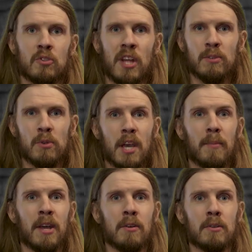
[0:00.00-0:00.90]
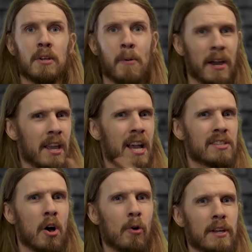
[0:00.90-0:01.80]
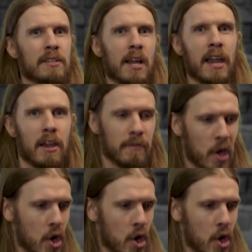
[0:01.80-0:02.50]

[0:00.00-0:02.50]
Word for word: So that's what's coming out. But as always, I have